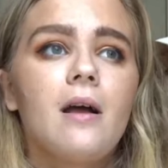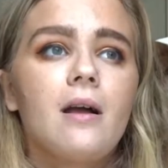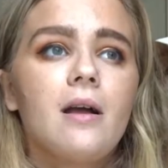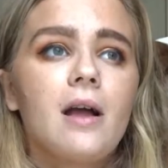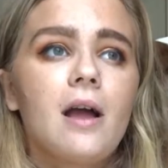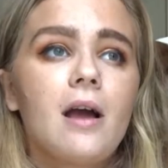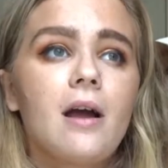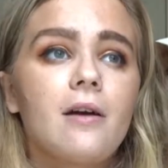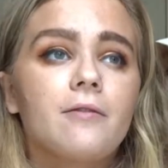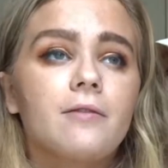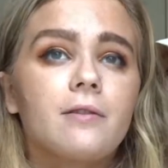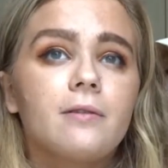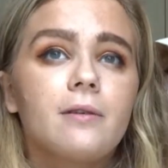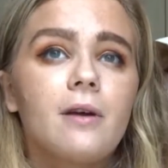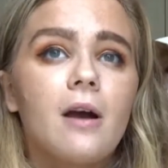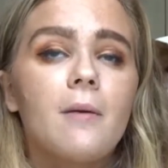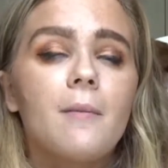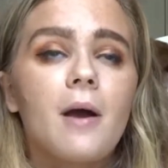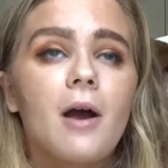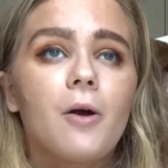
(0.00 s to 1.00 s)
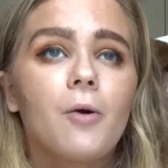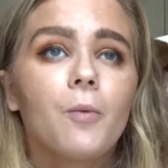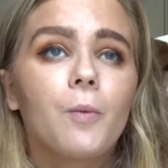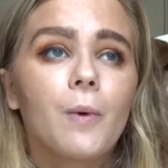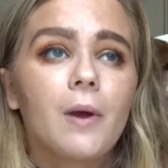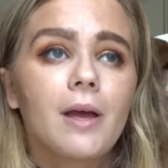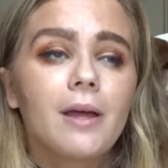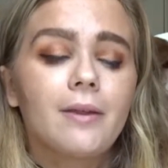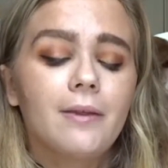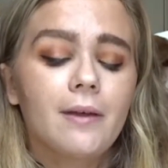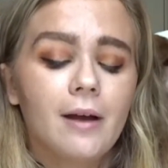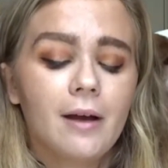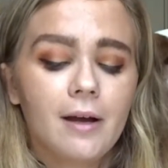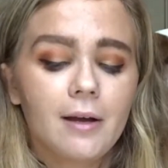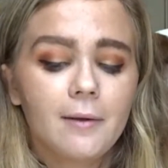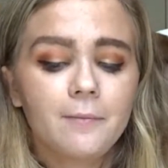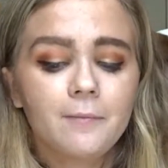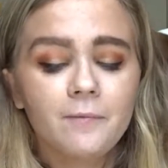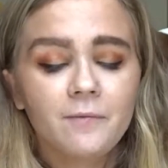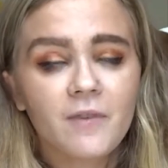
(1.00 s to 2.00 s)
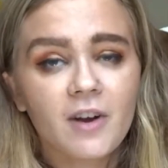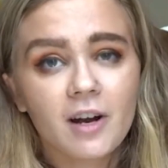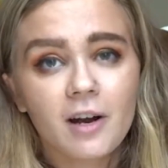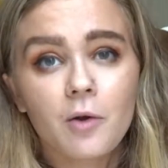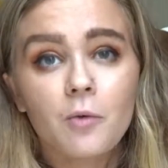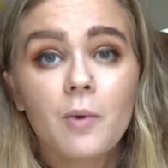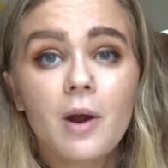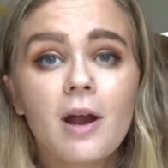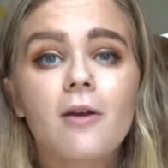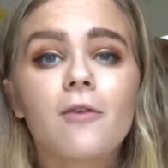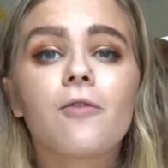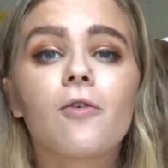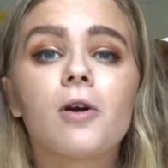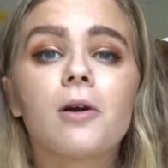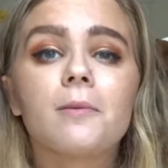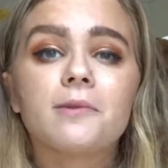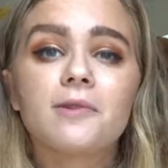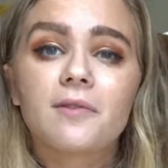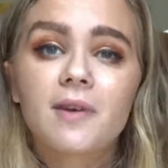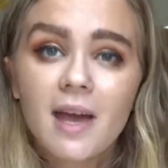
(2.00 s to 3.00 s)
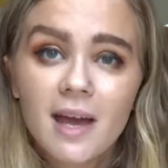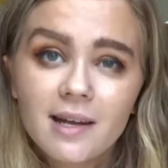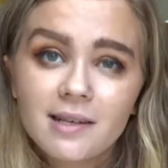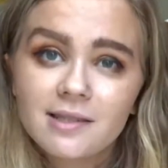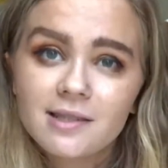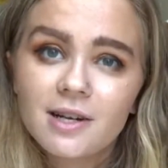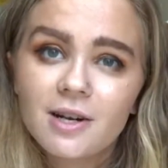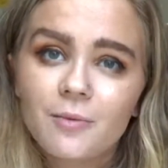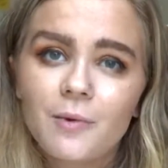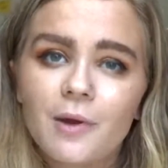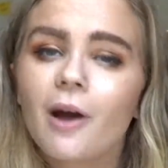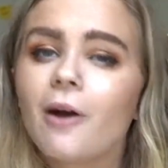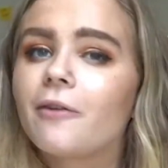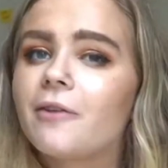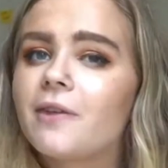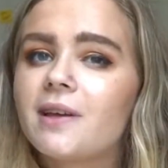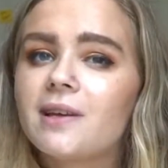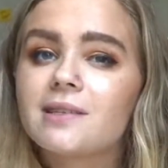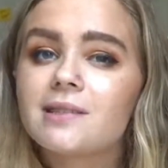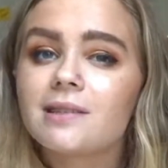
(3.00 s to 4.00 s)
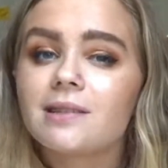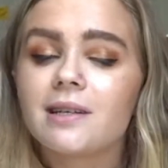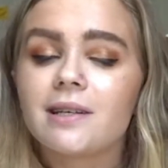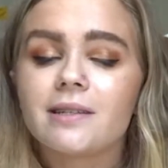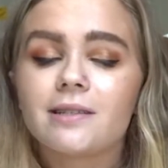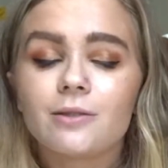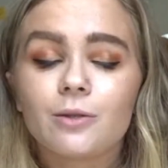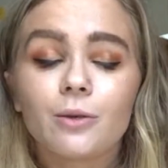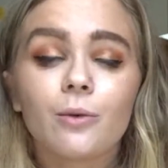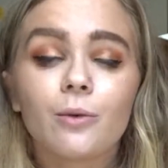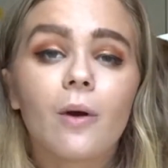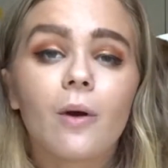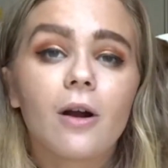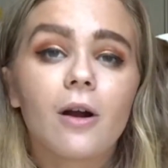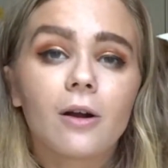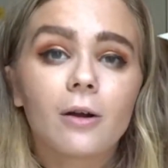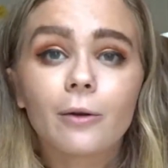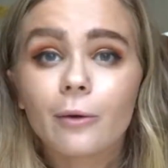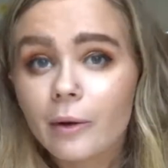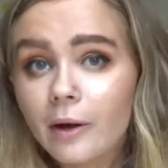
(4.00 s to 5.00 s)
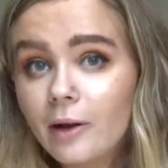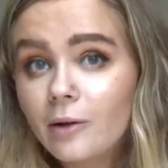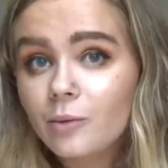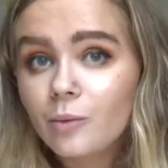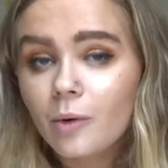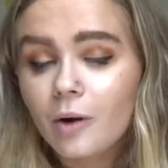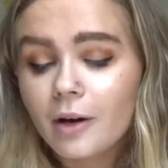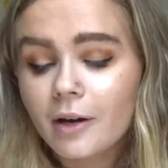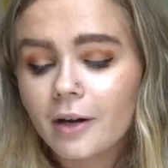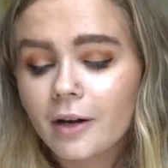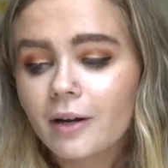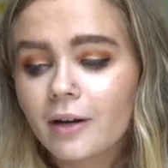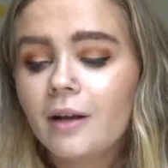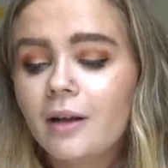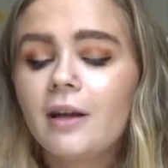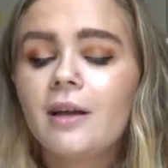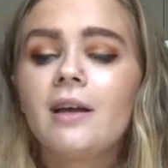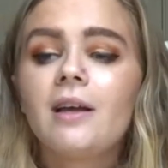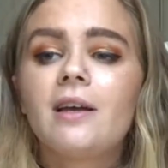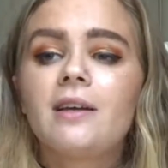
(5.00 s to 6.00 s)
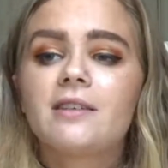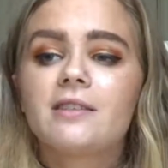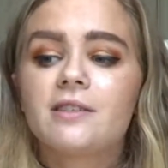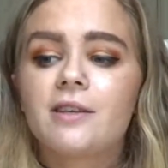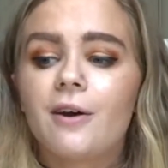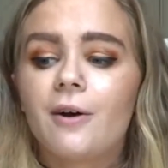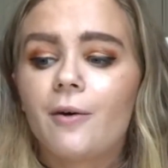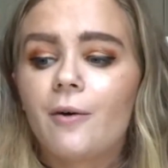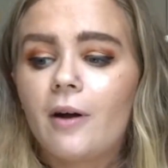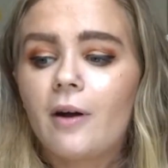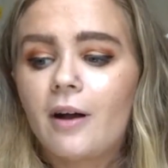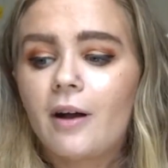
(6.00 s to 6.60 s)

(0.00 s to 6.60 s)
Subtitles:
have come out with very rare forms of cancer, and we all think it's linked to our groundwater. So